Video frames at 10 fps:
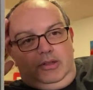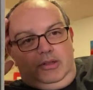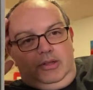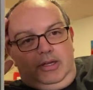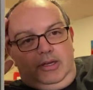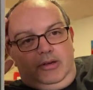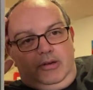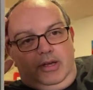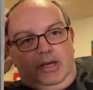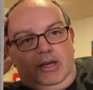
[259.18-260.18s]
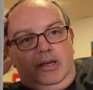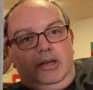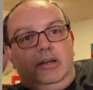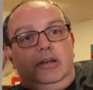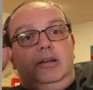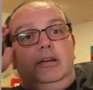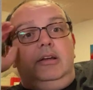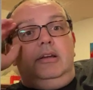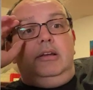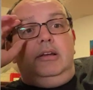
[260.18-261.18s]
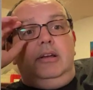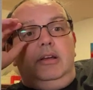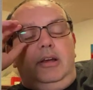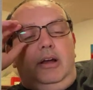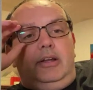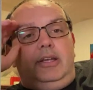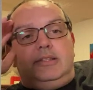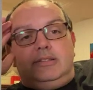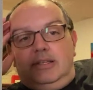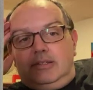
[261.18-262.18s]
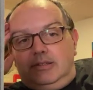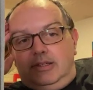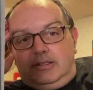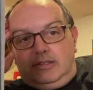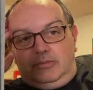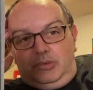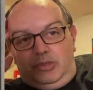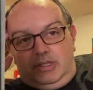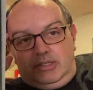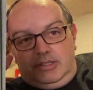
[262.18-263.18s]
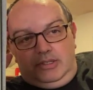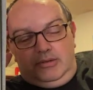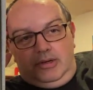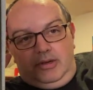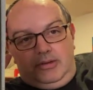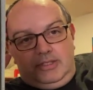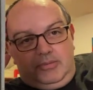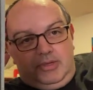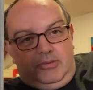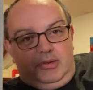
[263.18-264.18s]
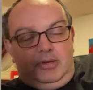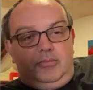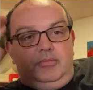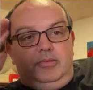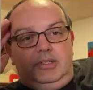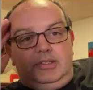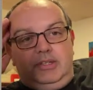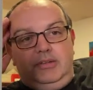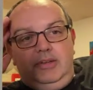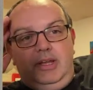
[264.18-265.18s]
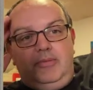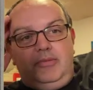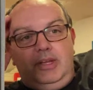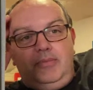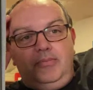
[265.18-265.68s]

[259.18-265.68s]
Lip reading: there are. Oh yes, that's a good point. There's a new iOS update with a security update.